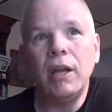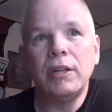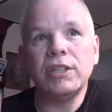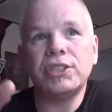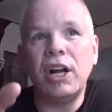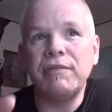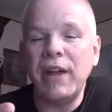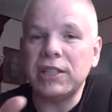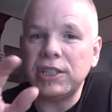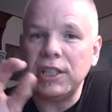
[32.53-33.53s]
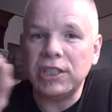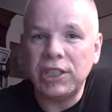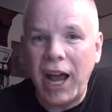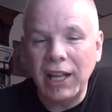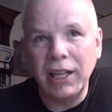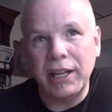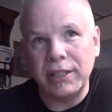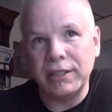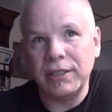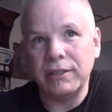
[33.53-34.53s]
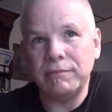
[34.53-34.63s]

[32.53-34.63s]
The cervix is dilated.